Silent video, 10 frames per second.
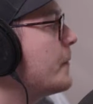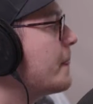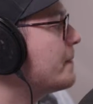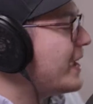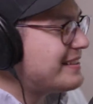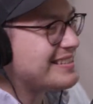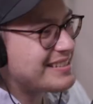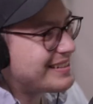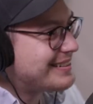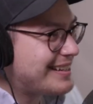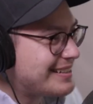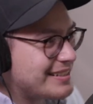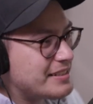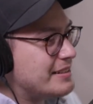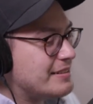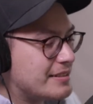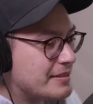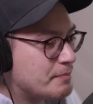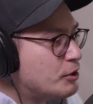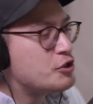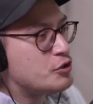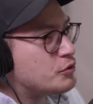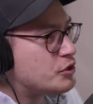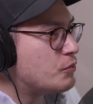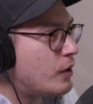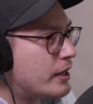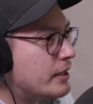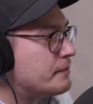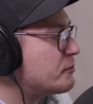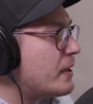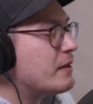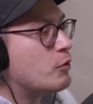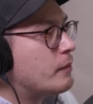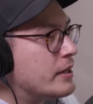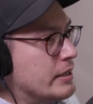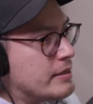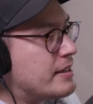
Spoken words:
That doesn't push you to want to spend more money in that